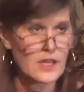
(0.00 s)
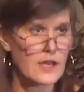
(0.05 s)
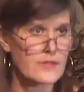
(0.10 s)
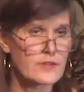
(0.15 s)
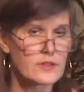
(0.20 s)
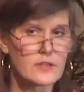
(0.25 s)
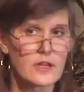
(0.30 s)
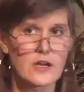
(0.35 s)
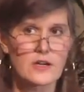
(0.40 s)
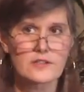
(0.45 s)
and
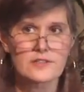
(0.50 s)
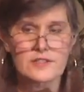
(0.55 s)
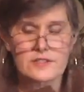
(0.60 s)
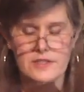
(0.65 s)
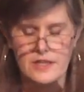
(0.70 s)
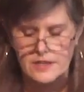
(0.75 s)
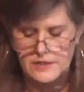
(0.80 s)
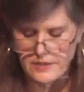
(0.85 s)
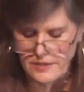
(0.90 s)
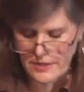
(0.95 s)
the
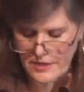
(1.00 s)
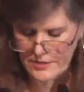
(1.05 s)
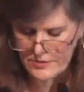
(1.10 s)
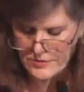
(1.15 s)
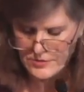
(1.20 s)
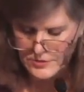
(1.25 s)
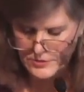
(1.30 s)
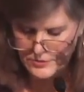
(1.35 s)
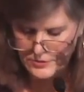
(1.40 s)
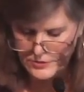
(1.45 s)
long-standing
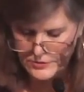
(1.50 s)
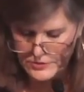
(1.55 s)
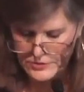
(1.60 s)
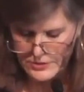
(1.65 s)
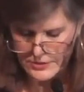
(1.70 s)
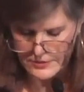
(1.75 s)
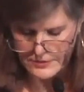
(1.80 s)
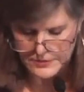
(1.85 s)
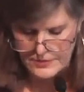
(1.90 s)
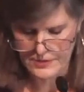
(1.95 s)

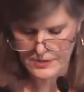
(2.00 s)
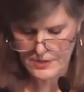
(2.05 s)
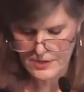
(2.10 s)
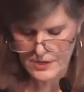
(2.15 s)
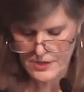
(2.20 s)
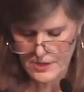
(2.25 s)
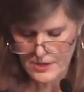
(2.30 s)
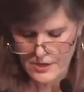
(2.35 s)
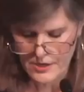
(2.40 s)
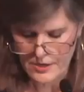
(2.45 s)
exclusion
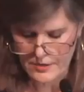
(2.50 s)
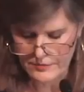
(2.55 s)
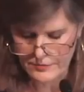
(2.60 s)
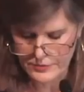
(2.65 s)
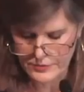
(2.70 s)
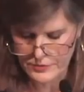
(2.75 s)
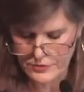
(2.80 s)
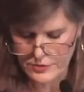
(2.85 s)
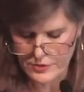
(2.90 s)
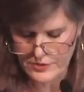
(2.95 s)
of
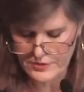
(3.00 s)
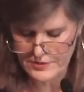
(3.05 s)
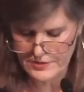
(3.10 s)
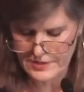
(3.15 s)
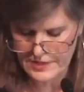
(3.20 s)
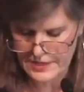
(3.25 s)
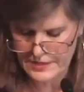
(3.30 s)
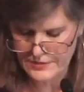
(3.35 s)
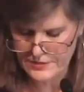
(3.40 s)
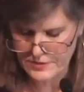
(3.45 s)
New York
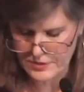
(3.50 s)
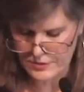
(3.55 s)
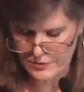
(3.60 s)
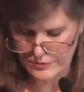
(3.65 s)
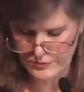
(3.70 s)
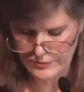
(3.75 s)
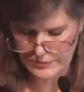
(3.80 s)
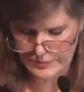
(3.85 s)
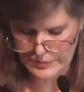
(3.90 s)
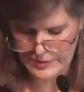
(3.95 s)
State's
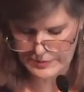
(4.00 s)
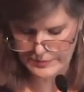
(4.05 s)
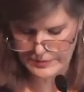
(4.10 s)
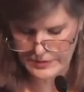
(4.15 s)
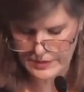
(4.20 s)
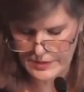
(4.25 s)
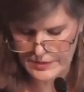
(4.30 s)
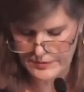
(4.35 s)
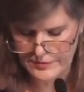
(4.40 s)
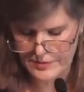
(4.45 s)
own
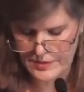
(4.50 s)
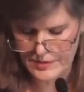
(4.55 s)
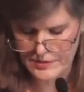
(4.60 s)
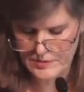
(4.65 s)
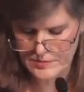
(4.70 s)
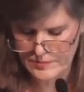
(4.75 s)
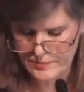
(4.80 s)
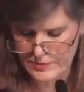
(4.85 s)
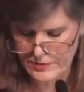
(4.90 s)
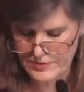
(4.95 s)
public health
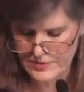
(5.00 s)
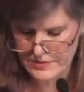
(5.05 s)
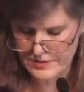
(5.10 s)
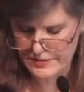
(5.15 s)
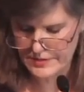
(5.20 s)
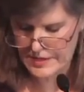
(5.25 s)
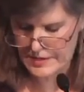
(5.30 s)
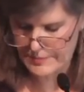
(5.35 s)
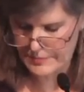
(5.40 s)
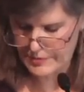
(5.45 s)
experts
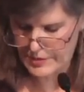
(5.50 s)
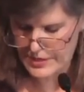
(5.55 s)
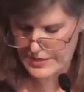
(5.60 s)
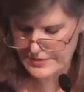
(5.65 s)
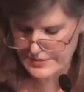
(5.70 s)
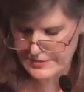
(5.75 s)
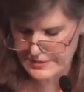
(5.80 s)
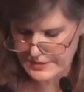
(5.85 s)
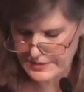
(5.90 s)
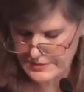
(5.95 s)
in that
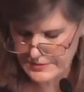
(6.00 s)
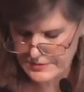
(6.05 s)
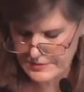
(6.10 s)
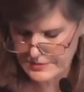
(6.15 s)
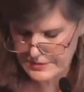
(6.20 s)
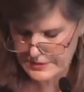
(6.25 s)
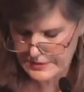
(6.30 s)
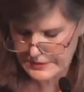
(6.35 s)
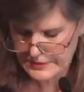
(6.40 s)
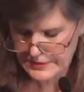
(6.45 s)

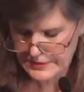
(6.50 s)
process.